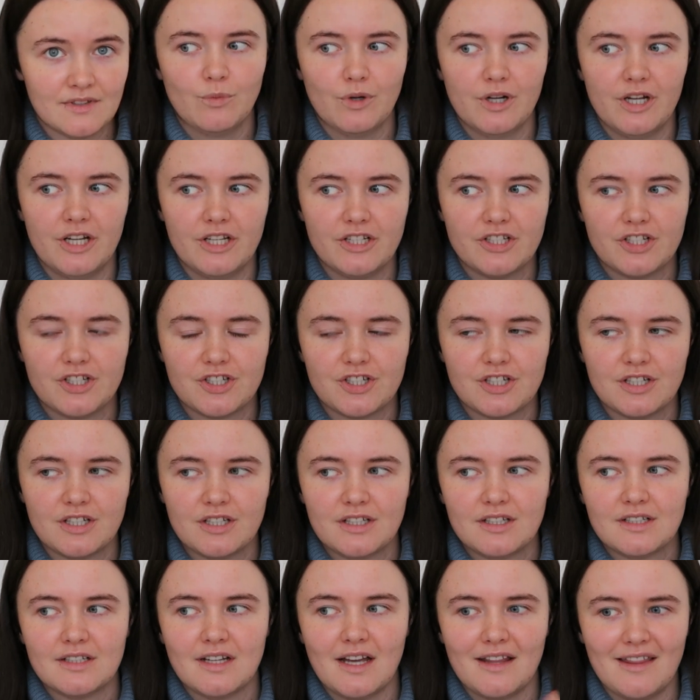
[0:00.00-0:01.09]
which
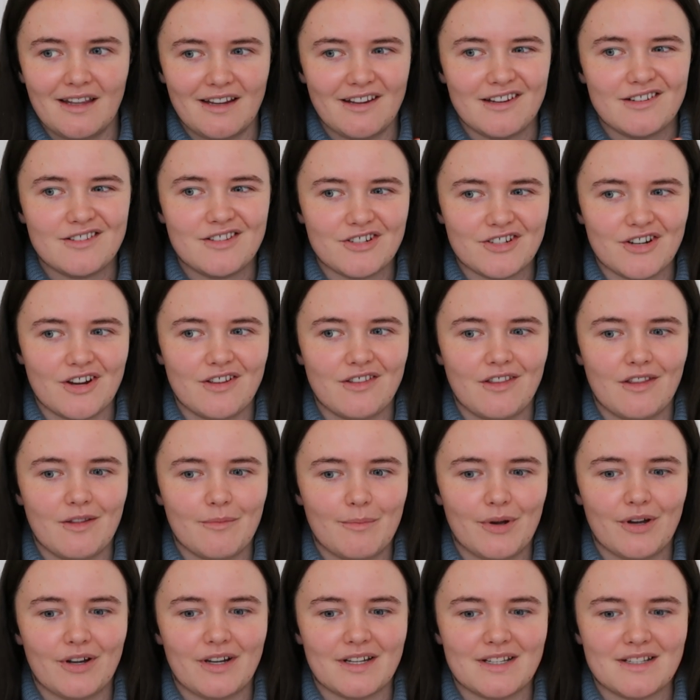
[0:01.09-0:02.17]
I think goes to show that the
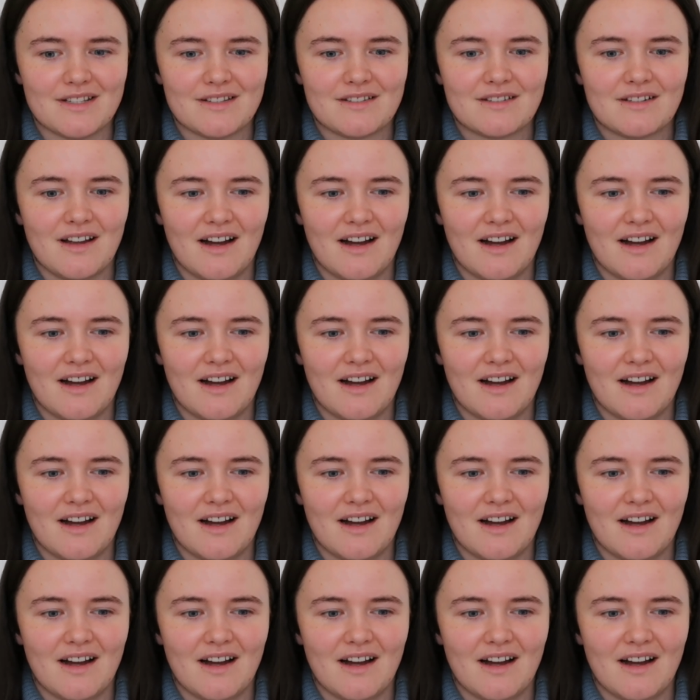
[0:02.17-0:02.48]
book is